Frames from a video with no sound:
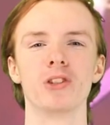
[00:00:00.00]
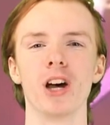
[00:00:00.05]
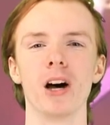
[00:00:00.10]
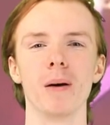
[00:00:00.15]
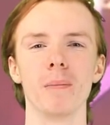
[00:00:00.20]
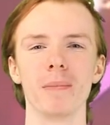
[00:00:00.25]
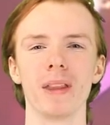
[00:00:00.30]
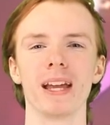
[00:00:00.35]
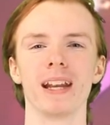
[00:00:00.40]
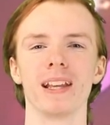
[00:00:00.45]

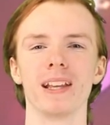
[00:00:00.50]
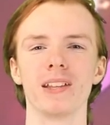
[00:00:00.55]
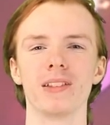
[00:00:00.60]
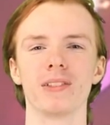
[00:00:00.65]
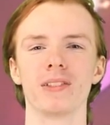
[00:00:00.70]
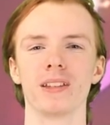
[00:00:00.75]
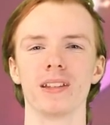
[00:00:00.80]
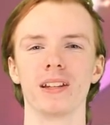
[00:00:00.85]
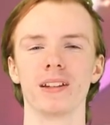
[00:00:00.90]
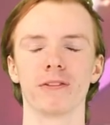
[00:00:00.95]
dumb that
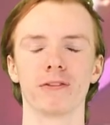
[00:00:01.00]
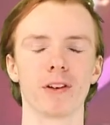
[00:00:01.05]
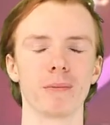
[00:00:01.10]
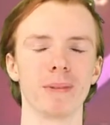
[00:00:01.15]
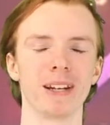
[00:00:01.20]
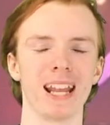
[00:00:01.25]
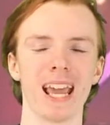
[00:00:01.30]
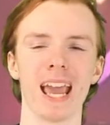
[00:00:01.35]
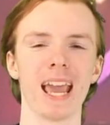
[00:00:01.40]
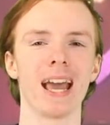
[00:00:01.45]
is
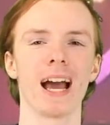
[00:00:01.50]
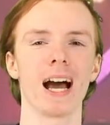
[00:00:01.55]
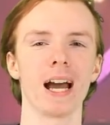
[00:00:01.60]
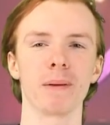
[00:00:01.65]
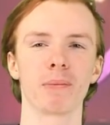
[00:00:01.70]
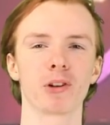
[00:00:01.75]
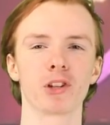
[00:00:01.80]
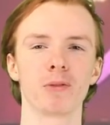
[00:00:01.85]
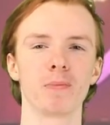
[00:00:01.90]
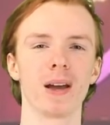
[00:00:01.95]
from an
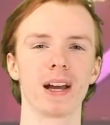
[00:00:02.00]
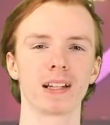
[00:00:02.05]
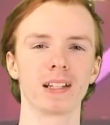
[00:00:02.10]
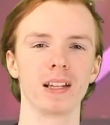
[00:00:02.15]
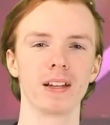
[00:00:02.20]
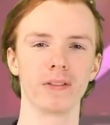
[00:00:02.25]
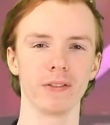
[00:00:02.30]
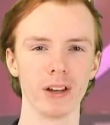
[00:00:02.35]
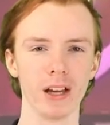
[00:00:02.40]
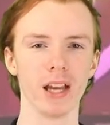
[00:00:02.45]
AI
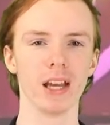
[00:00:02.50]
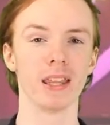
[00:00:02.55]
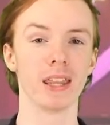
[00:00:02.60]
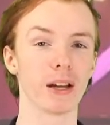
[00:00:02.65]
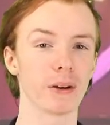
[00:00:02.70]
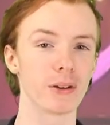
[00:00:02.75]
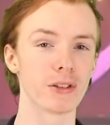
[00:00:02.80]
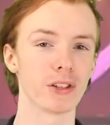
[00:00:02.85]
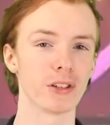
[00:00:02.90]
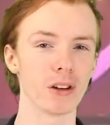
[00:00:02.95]
perspective,
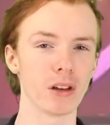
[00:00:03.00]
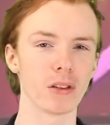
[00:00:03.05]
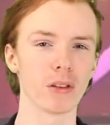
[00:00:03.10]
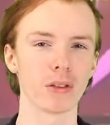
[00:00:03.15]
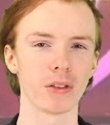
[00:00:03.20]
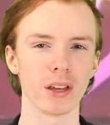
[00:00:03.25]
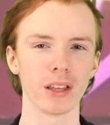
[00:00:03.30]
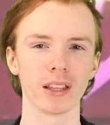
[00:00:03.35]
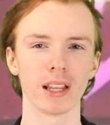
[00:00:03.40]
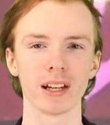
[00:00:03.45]
there is another
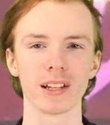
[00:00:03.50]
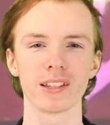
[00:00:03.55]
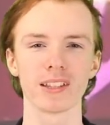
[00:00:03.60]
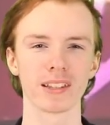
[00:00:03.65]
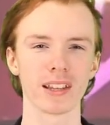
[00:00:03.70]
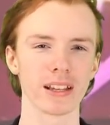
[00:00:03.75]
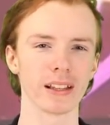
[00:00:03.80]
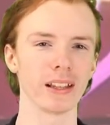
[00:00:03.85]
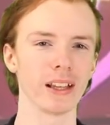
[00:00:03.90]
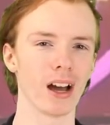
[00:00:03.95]
thing that is
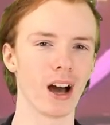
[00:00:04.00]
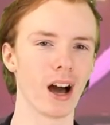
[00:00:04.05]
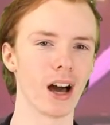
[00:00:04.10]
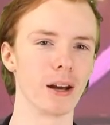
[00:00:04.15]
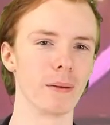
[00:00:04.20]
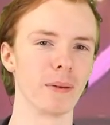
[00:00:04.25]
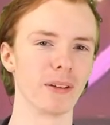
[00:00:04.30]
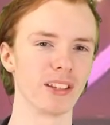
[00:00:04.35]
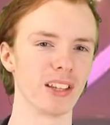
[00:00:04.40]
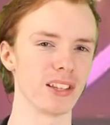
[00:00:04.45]
slightly
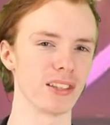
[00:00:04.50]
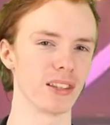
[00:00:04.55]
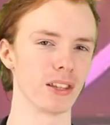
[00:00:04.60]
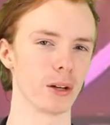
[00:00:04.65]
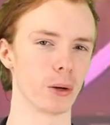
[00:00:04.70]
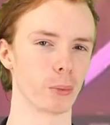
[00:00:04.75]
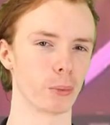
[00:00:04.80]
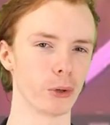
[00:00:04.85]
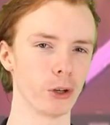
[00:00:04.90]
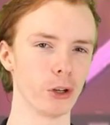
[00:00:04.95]
odd about this little